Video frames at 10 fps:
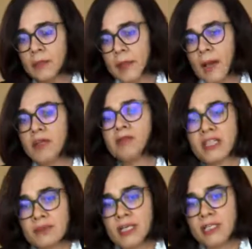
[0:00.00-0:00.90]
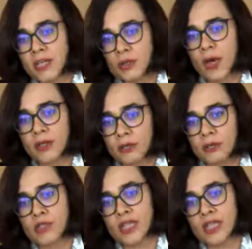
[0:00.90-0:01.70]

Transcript: I mean, vice versa is quite obvious